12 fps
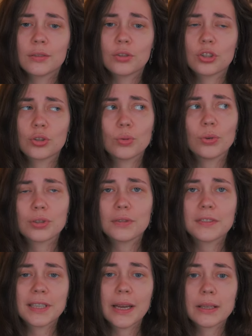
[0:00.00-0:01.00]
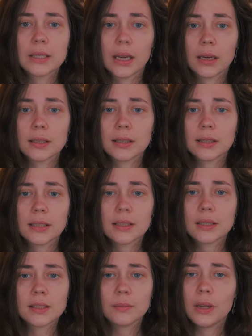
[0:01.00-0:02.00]
sort of sex scenes, it
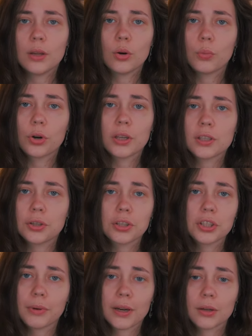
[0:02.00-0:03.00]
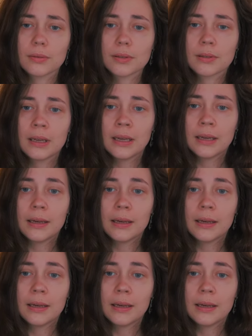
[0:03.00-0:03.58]
doesn't mean your book is suited to adults.